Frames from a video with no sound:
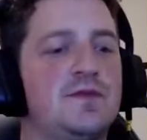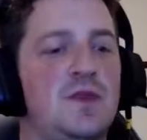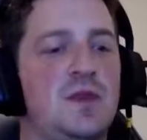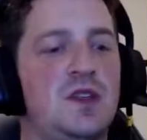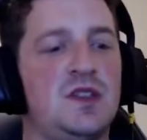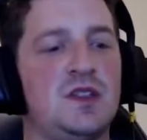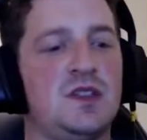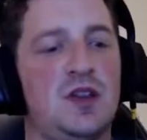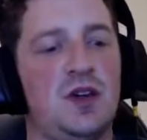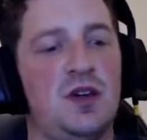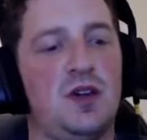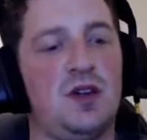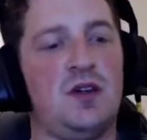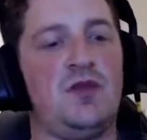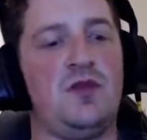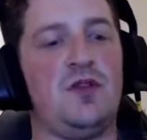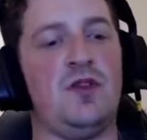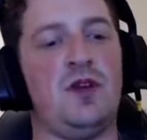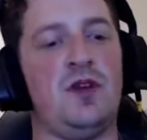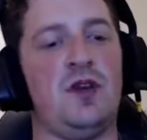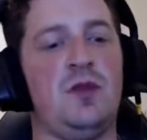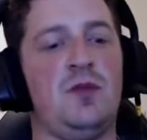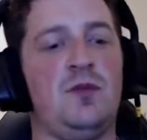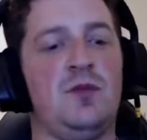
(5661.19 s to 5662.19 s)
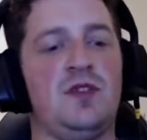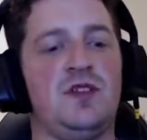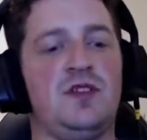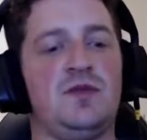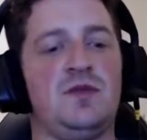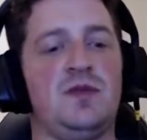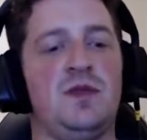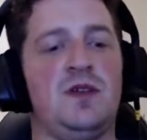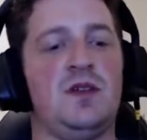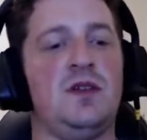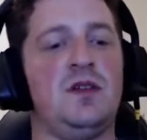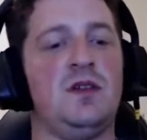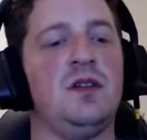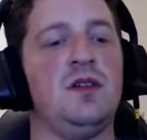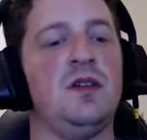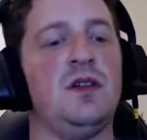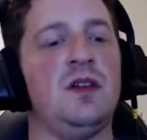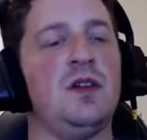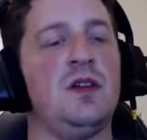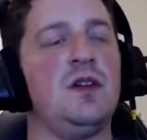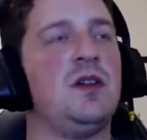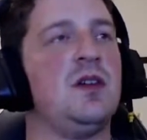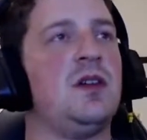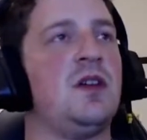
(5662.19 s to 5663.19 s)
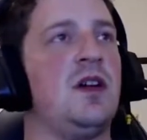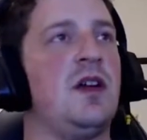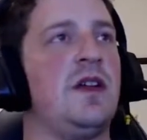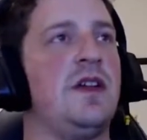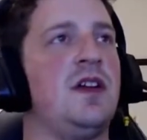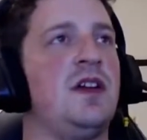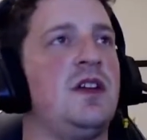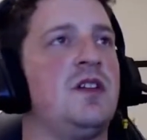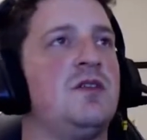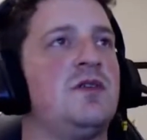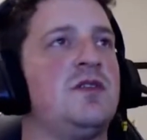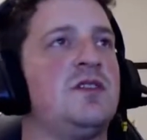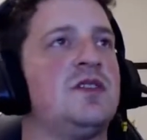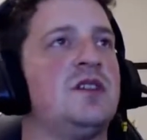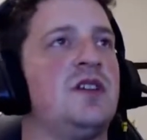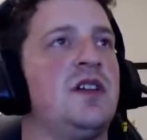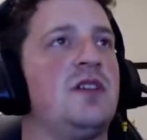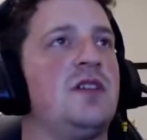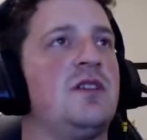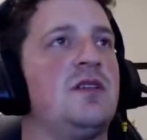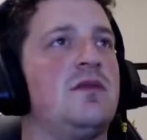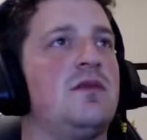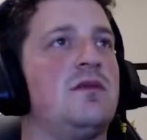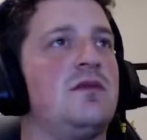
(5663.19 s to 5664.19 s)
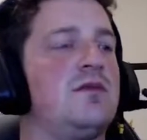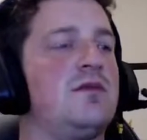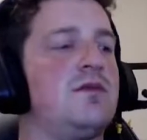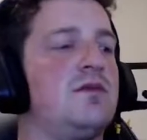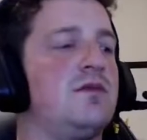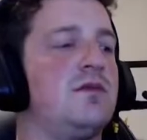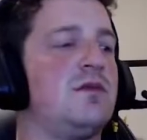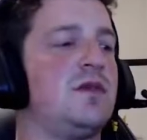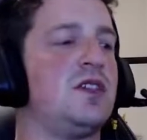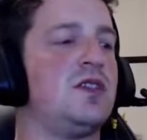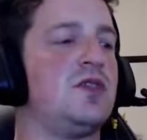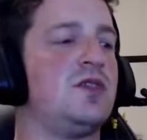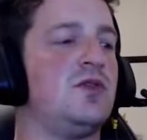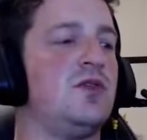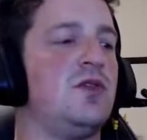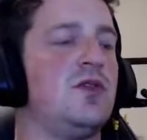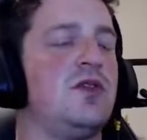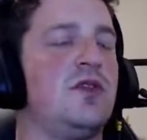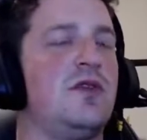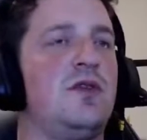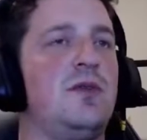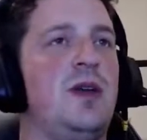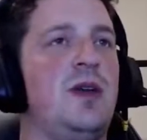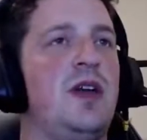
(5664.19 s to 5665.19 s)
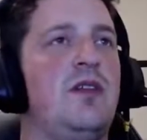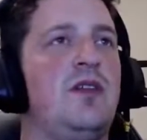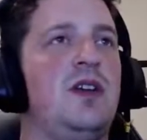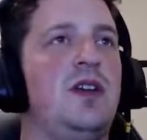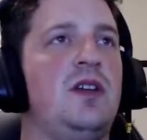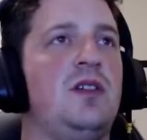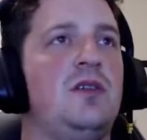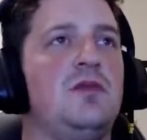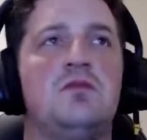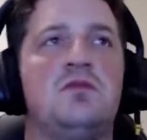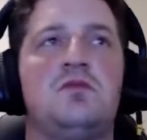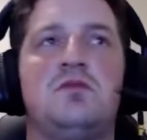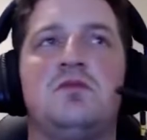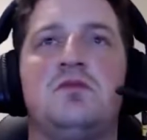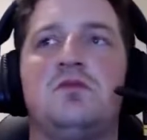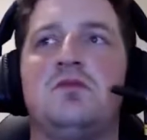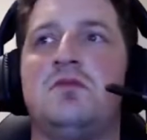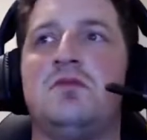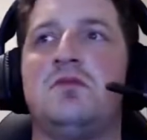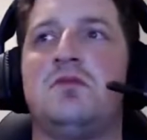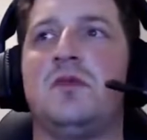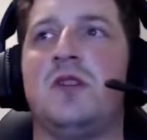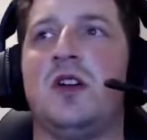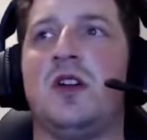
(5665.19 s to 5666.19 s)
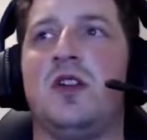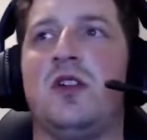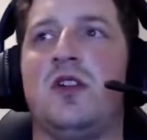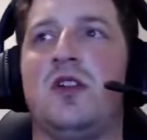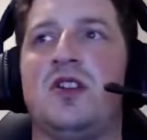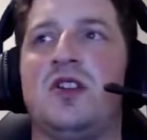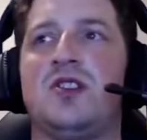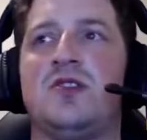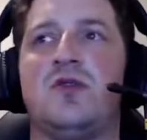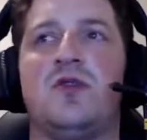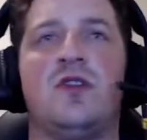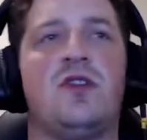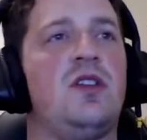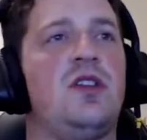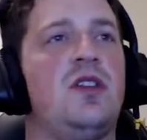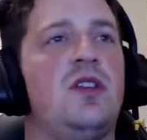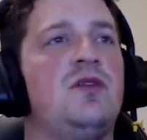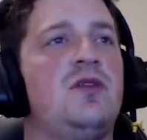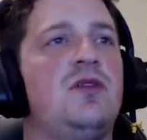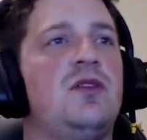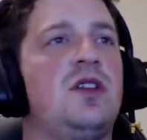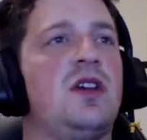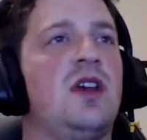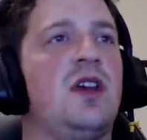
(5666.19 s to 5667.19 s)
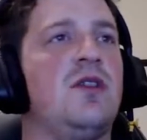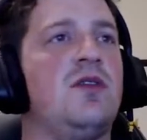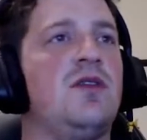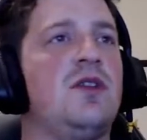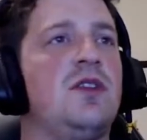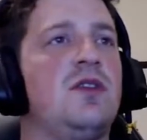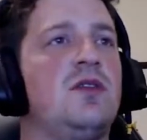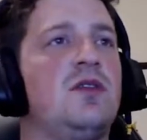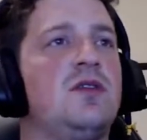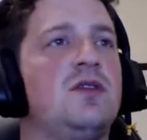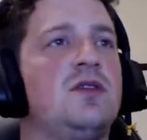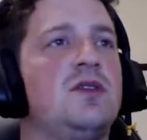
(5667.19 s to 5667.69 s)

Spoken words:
So if you're in Brisbane, I think it looks like there's talk of them having close to a 32 car field.